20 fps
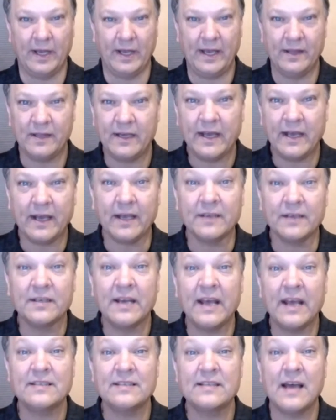of the Day.
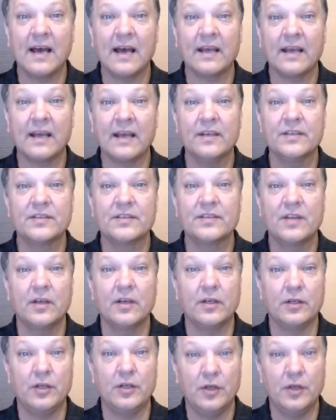Today's stock is
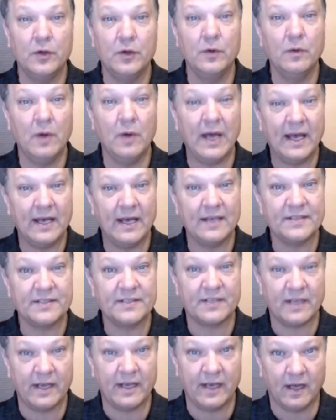the
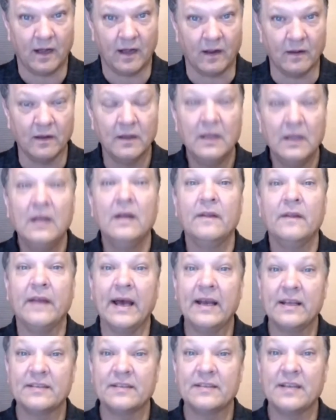USL.
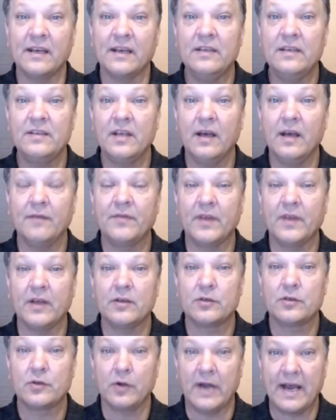That is an ETF
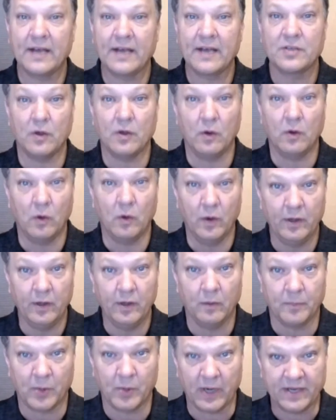that tracks
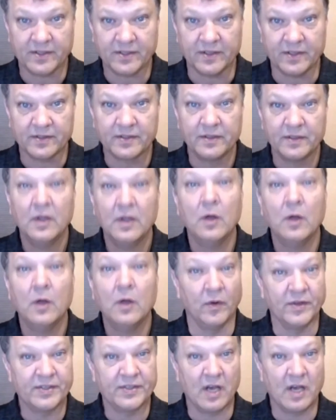oil prices.
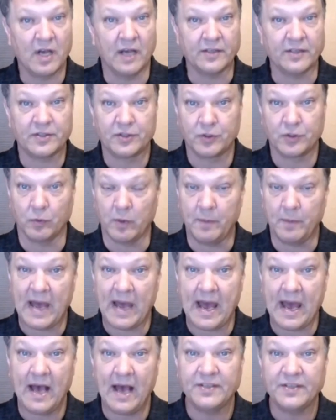We'll discuss should we
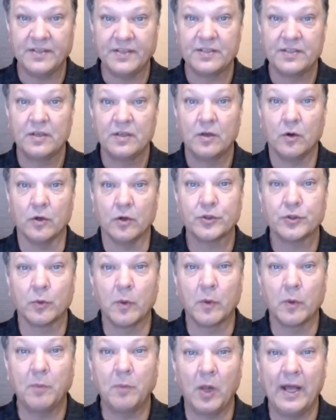pass or
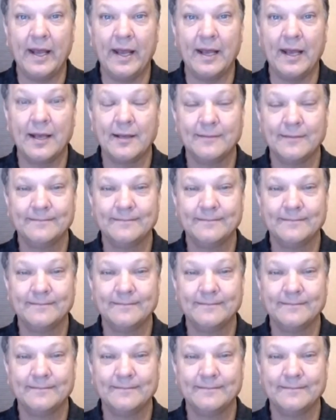should we play?